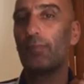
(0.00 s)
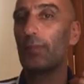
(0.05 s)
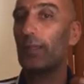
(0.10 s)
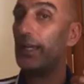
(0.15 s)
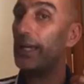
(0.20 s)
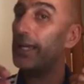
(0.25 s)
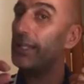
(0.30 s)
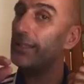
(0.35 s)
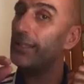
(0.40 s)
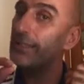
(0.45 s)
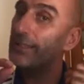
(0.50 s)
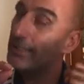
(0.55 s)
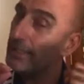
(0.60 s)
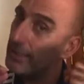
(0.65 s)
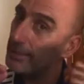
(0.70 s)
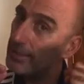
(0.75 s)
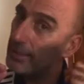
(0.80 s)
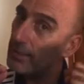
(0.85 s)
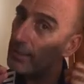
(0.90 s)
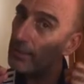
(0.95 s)
and the
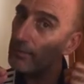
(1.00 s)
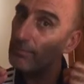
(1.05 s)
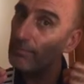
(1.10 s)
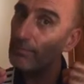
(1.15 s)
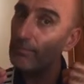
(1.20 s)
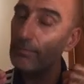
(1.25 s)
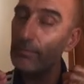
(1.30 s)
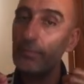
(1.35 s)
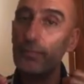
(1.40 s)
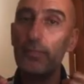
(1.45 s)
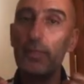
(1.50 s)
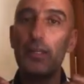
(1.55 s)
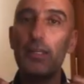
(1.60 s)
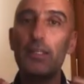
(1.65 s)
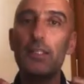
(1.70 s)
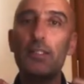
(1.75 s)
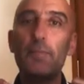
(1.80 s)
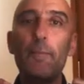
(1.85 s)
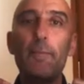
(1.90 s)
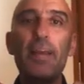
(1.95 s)
detail
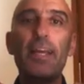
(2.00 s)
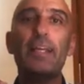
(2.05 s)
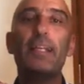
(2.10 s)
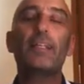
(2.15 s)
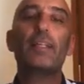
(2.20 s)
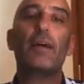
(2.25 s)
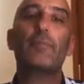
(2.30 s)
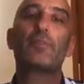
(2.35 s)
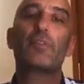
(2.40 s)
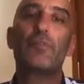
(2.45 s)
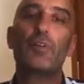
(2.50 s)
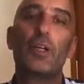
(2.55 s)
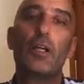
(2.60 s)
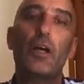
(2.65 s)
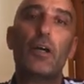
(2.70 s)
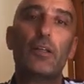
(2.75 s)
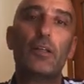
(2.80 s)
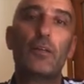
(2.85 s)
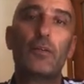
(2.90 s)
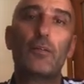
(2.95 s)
is many times
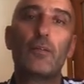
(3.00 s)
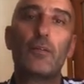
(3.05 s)
forgotten.